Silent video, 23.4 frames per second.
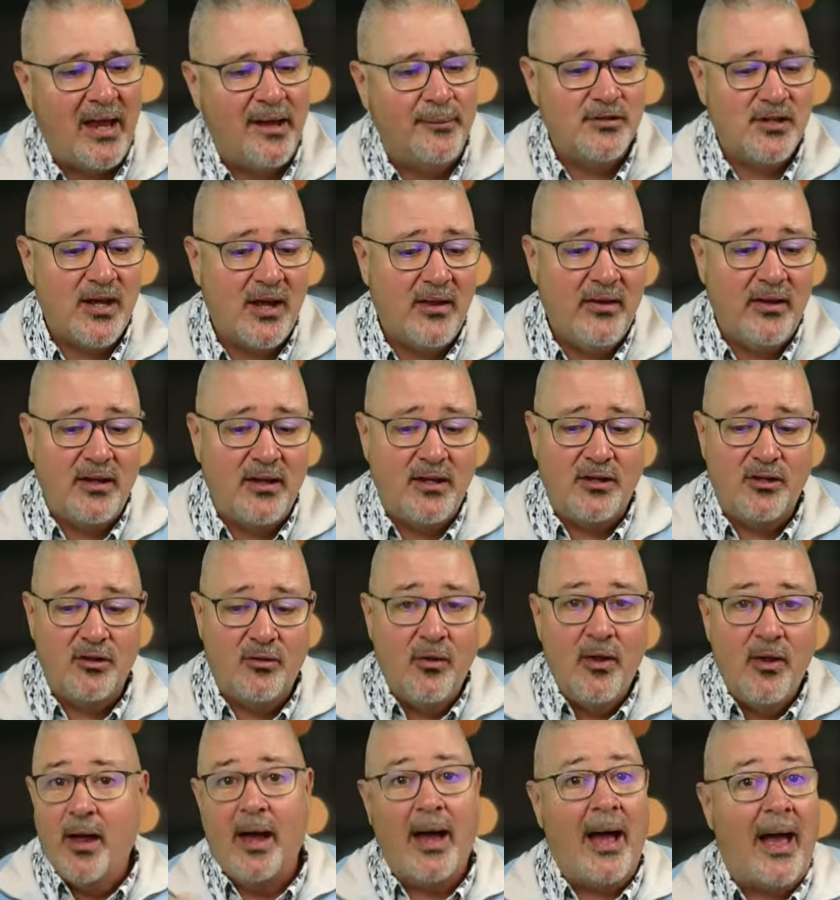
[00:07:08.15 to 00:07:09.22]
I'm telling
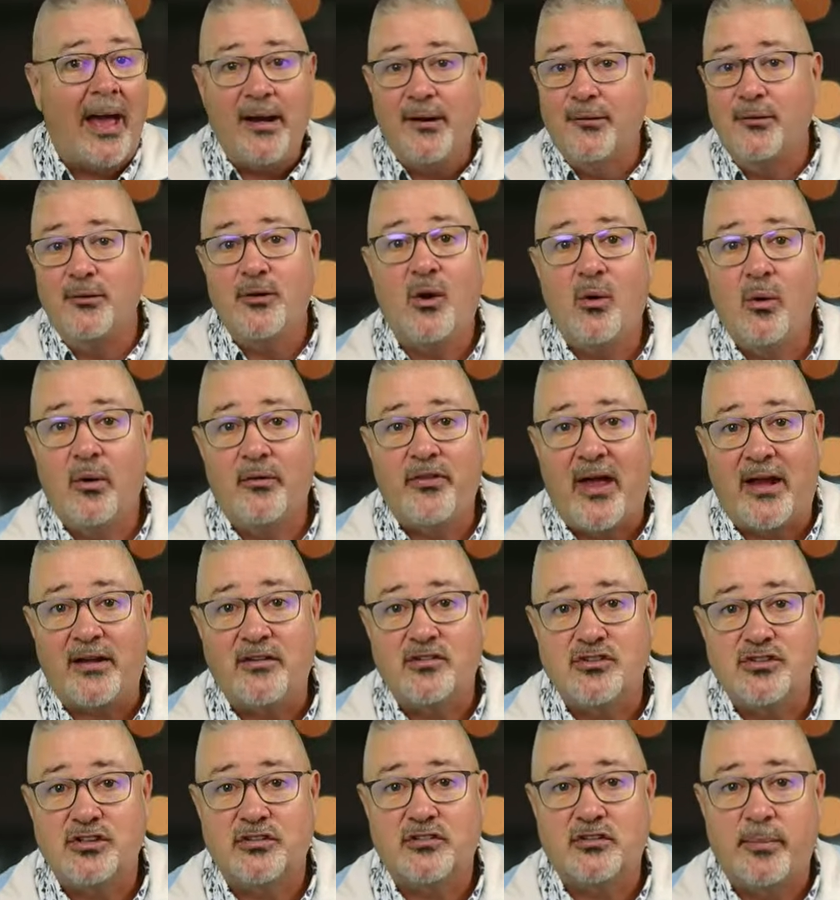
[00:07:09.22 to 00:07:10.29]
you, I don't know if
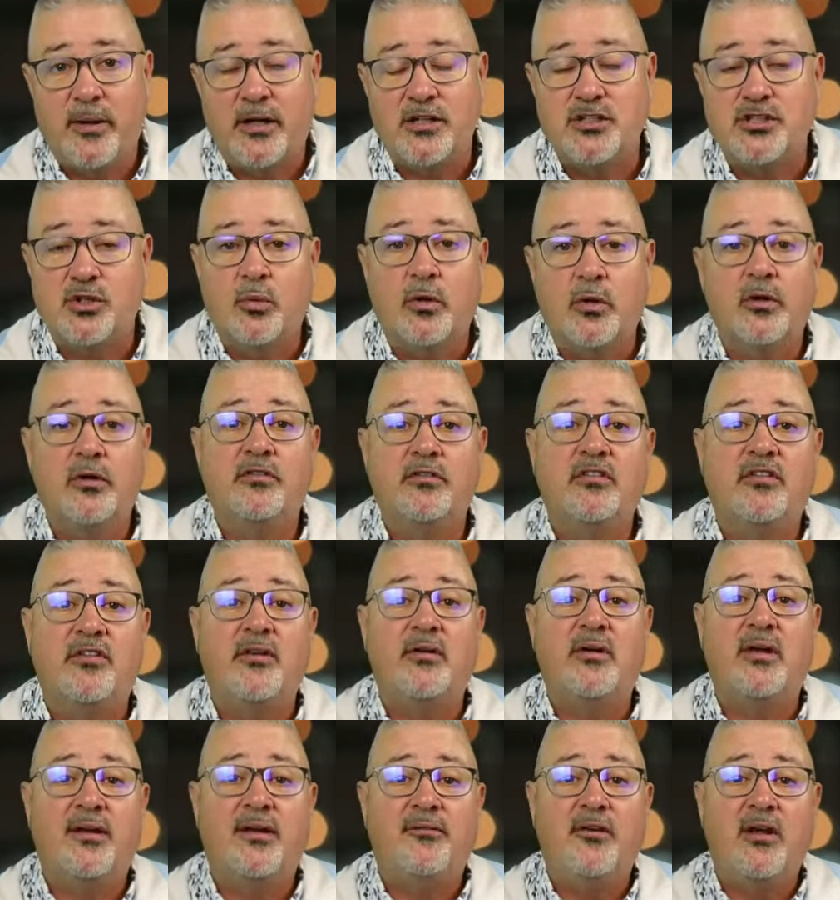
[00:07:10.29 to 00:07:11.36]
that's just a bunch of words that
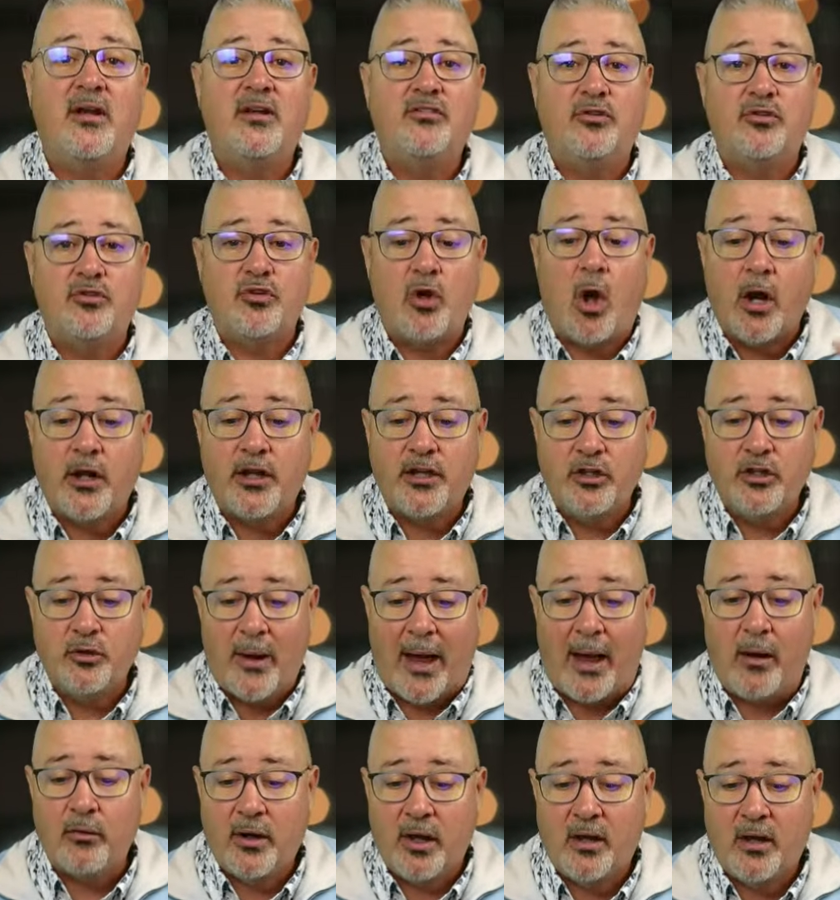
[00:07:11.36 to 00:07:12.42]
they're giving to talk you
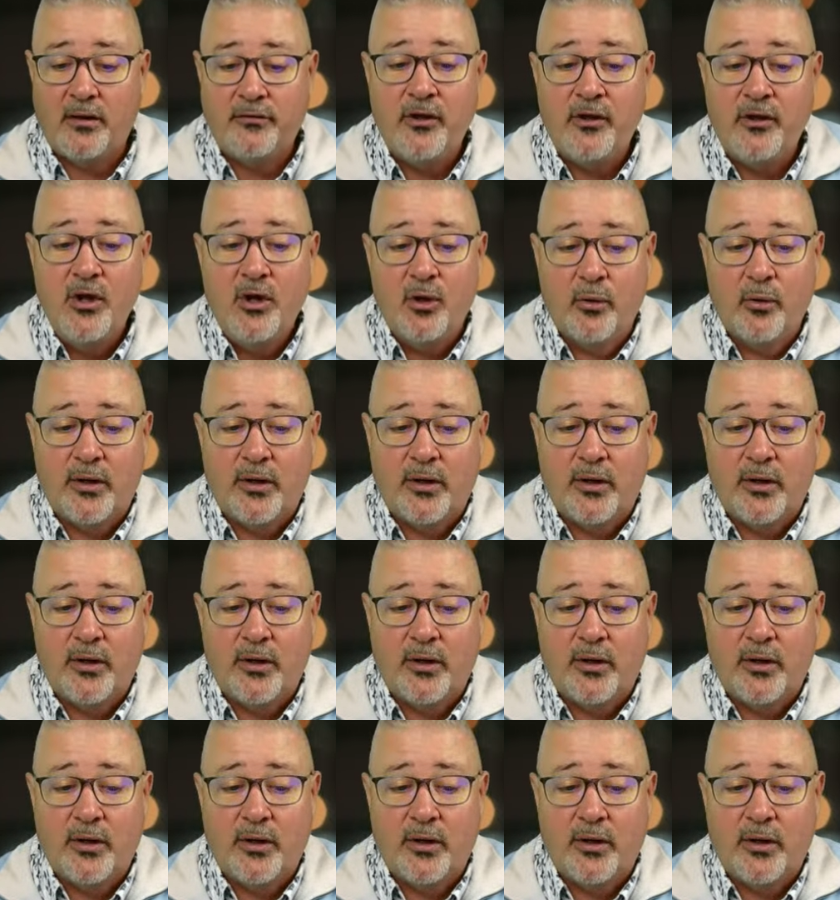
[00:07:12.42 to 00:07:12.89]
out of or